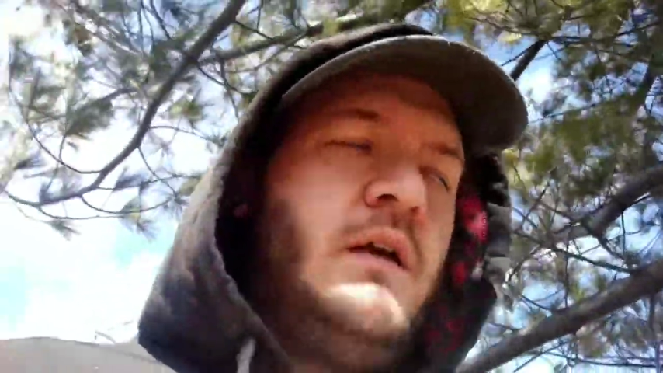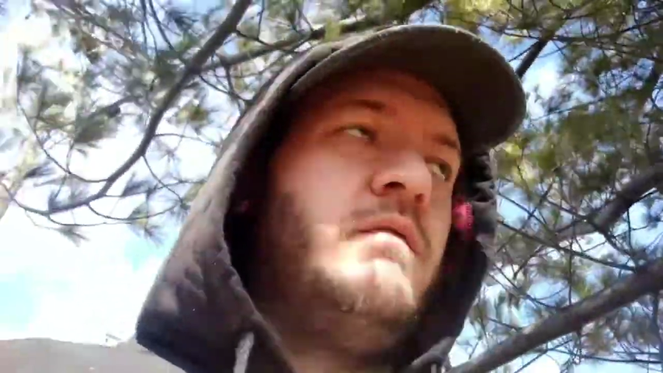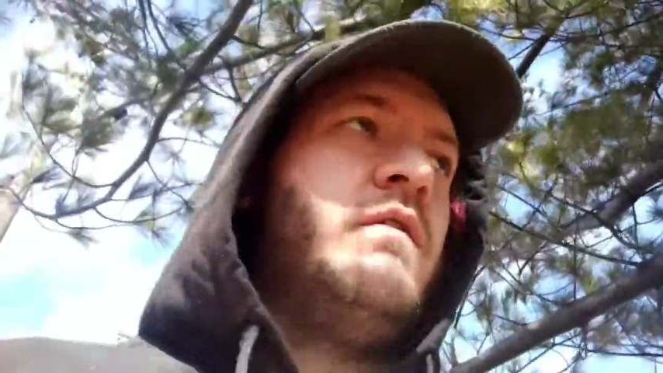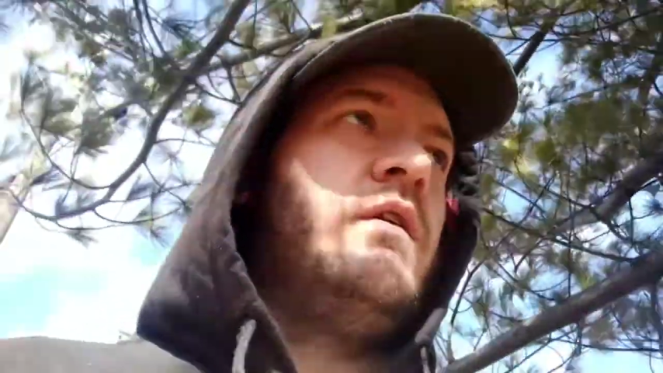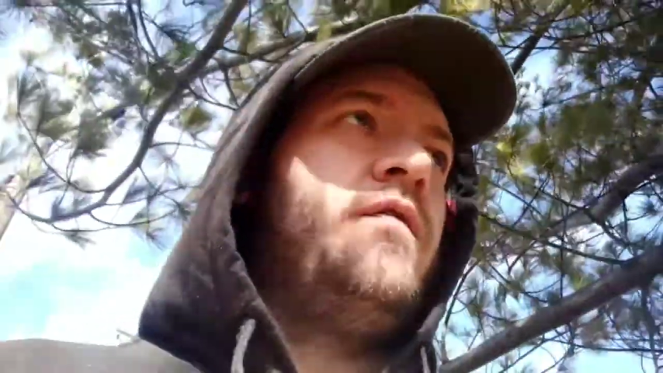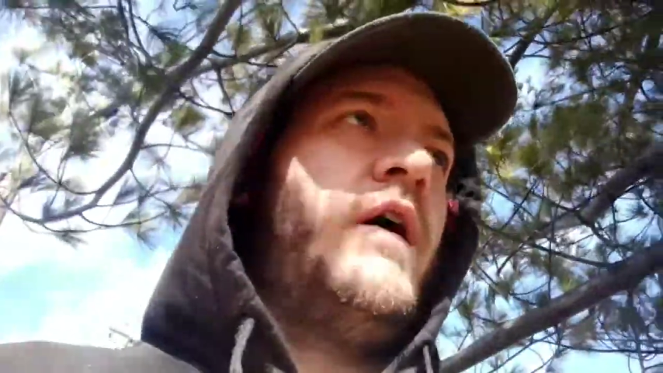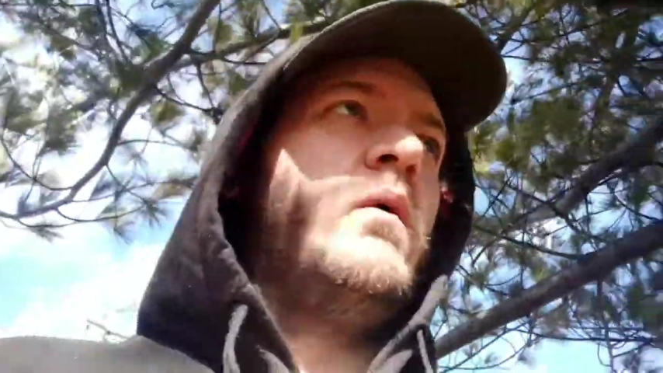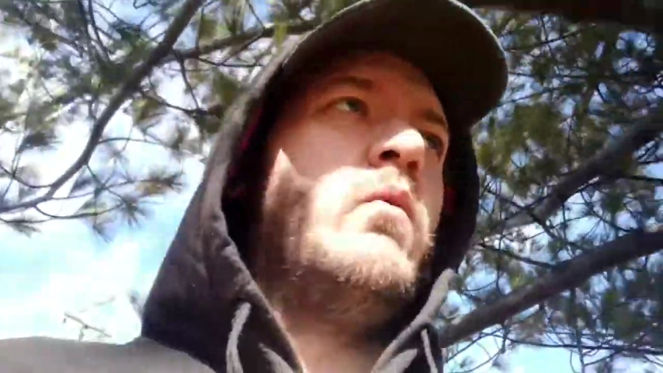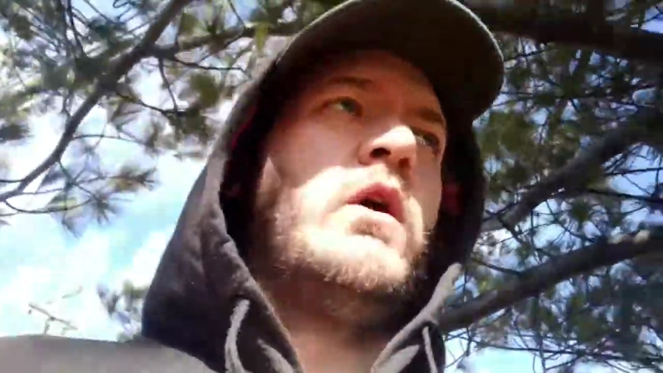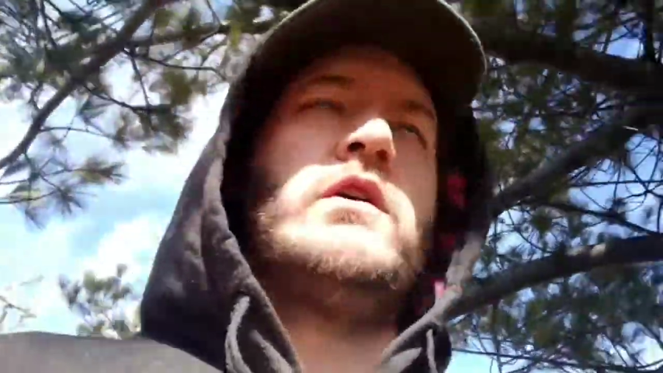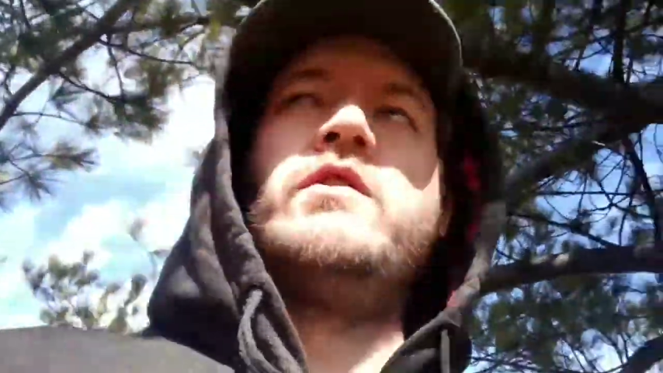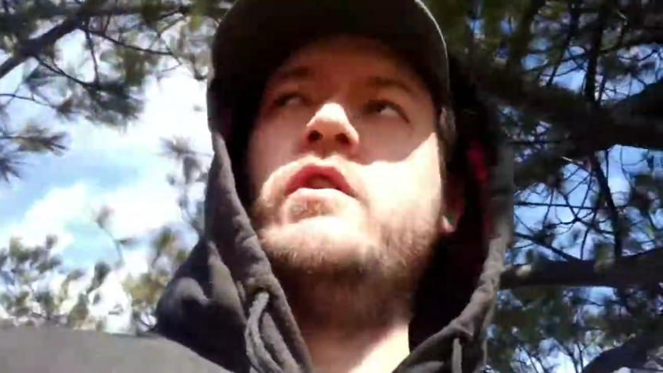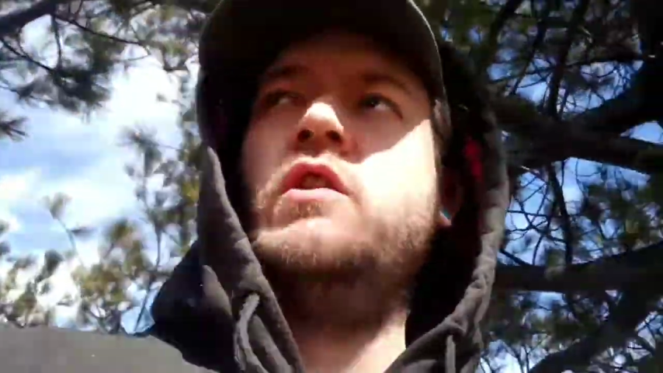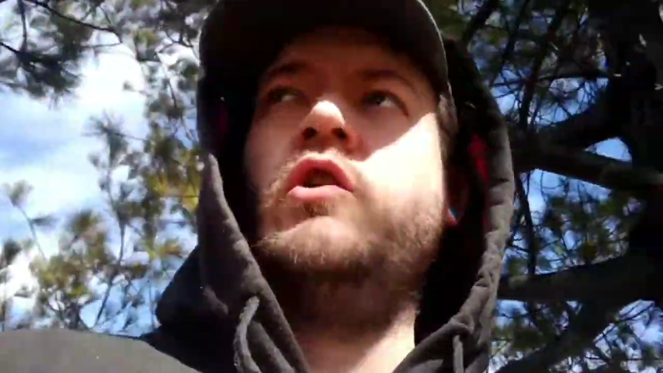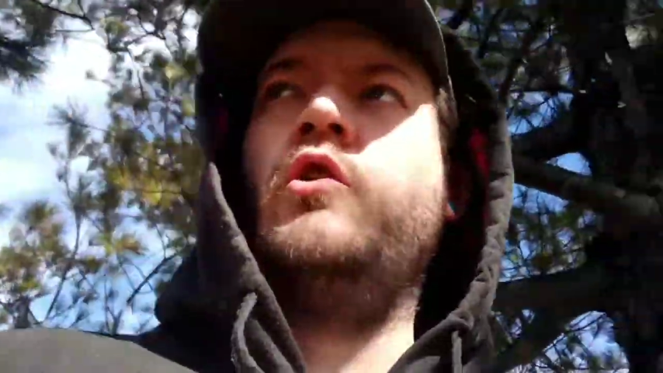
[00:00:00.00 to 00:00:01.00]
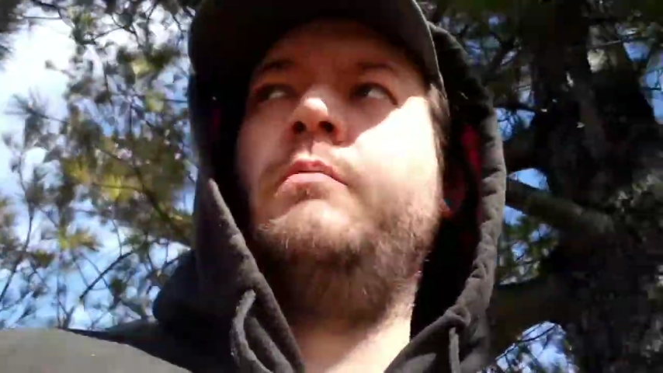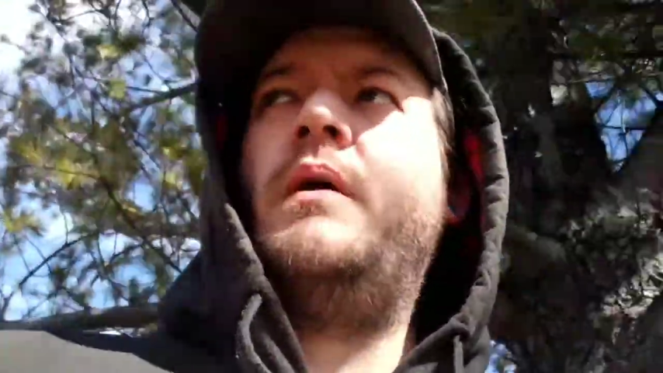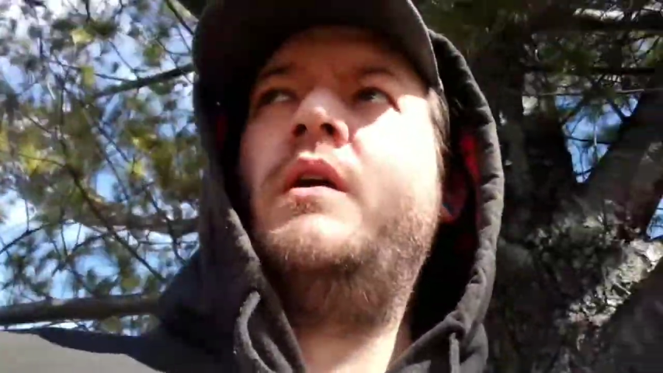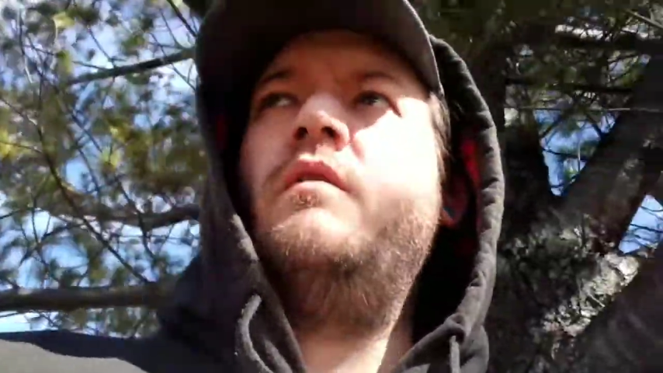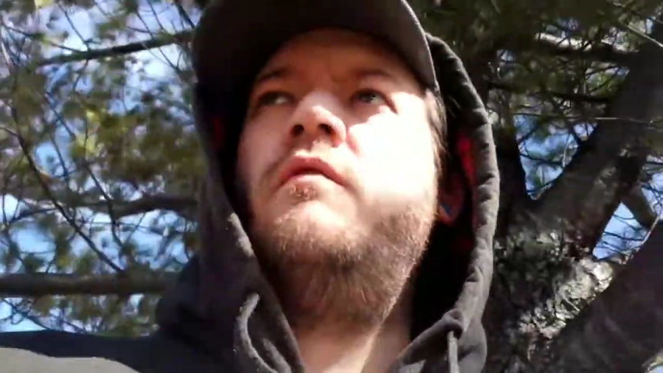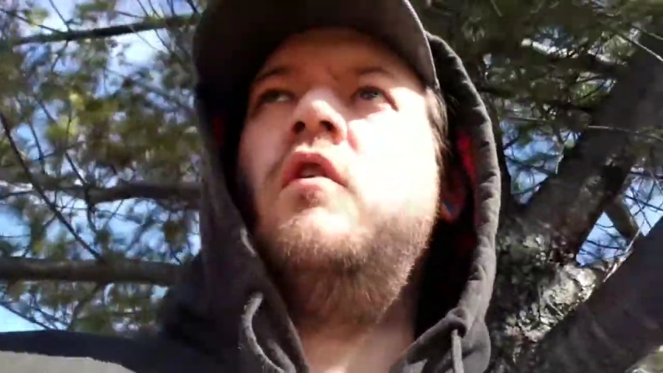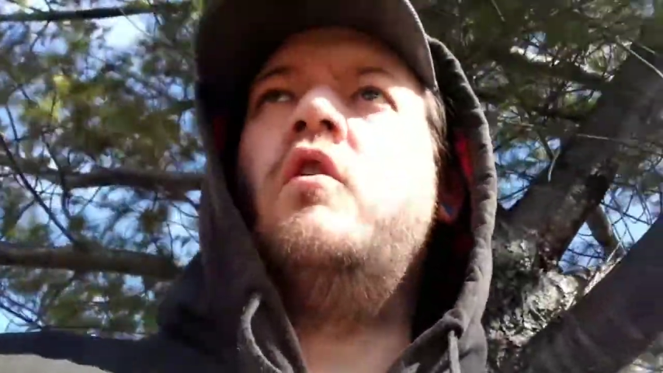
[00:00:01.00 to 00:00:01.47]
even if I worked a little
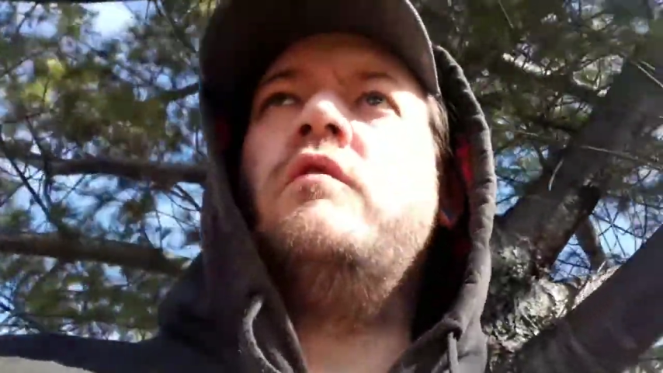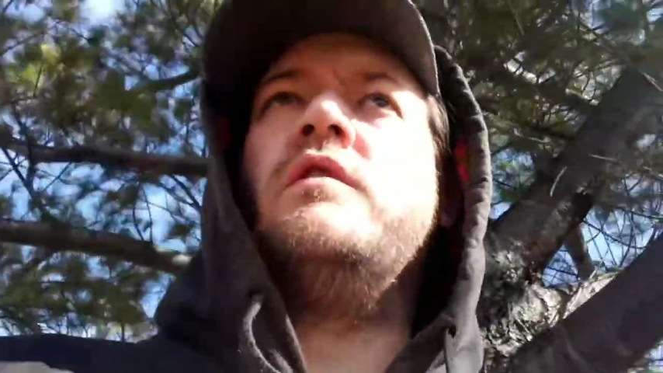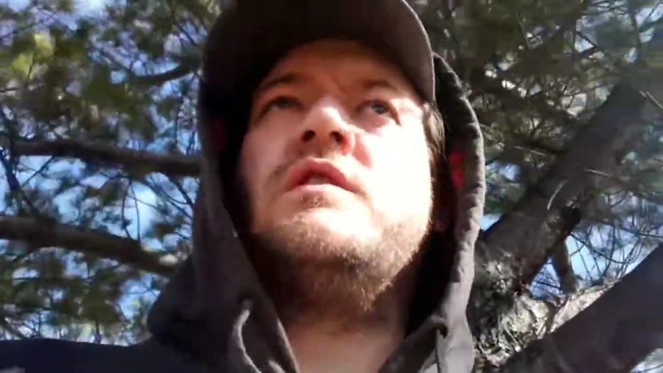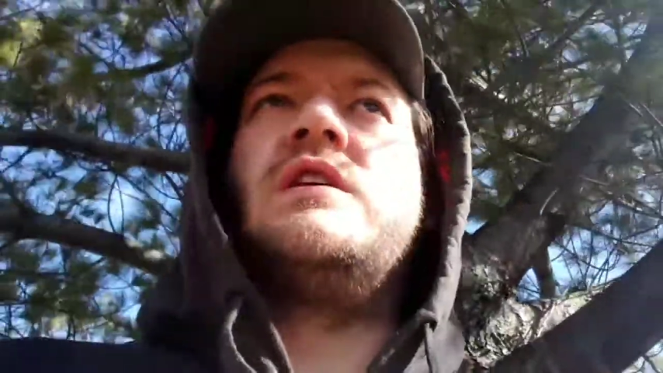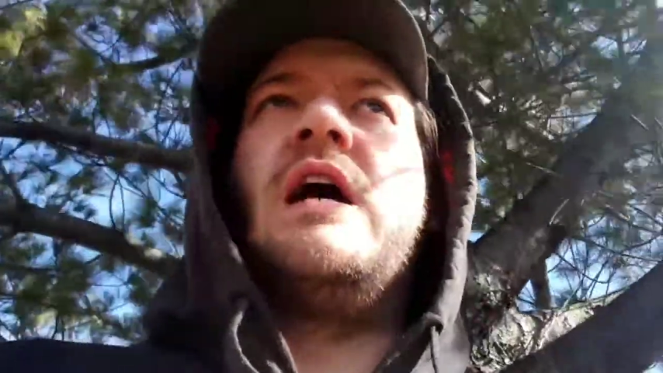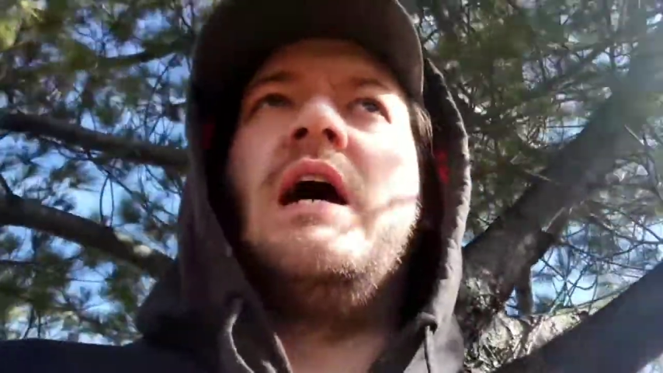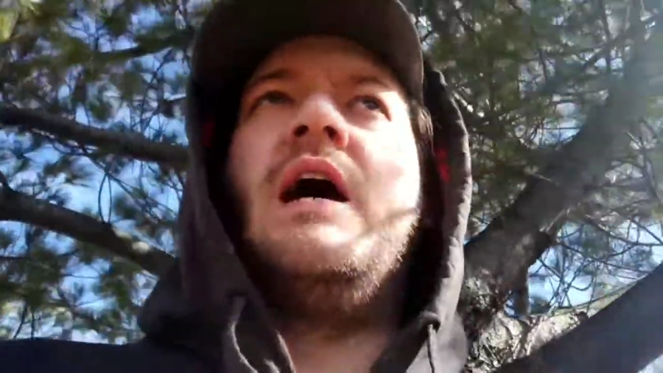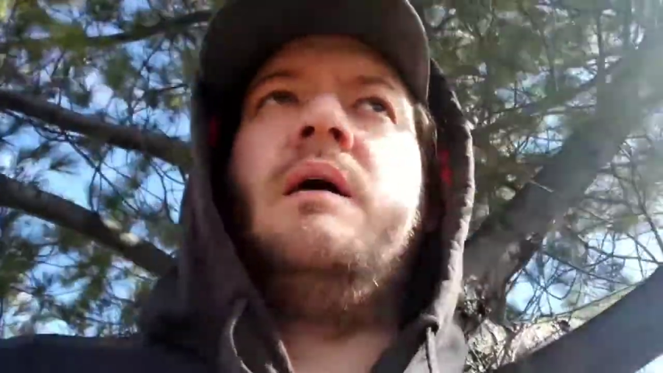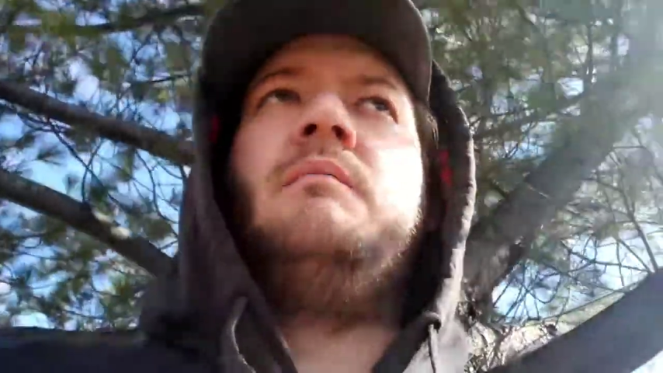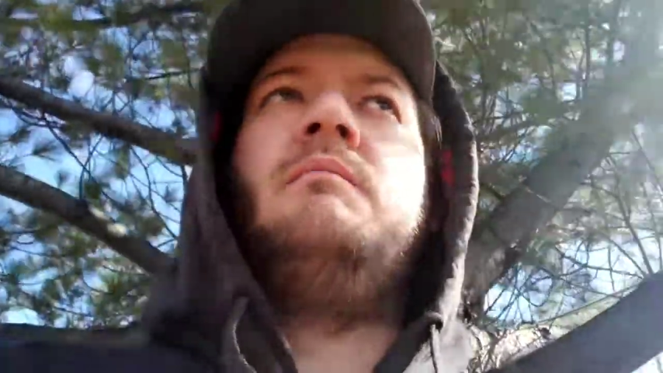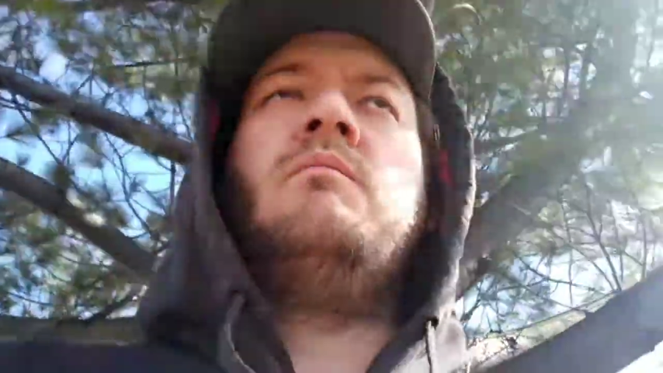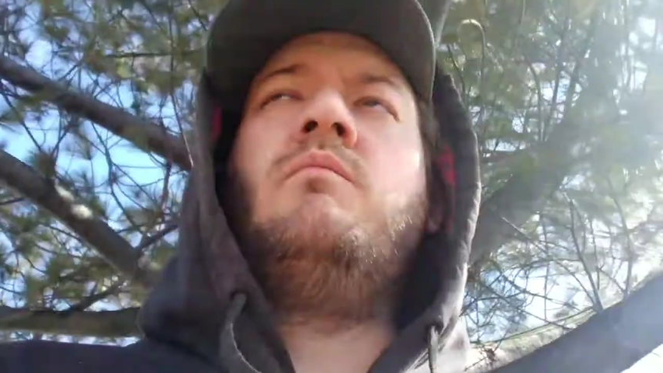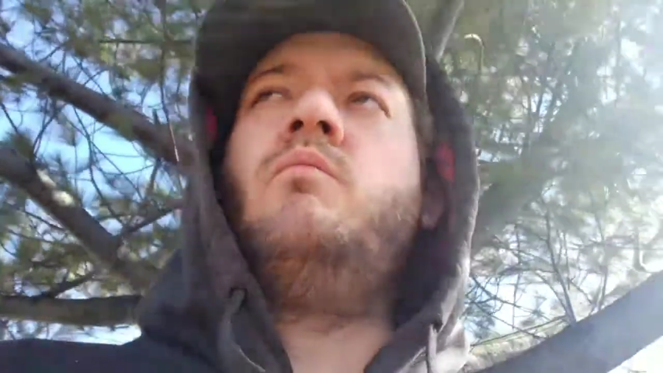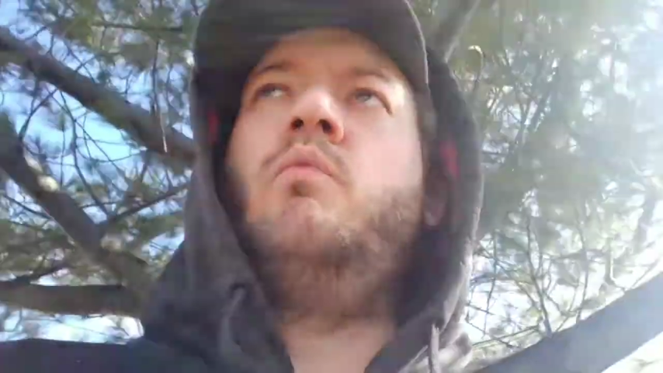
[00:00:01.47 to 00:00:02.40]
bit of overtime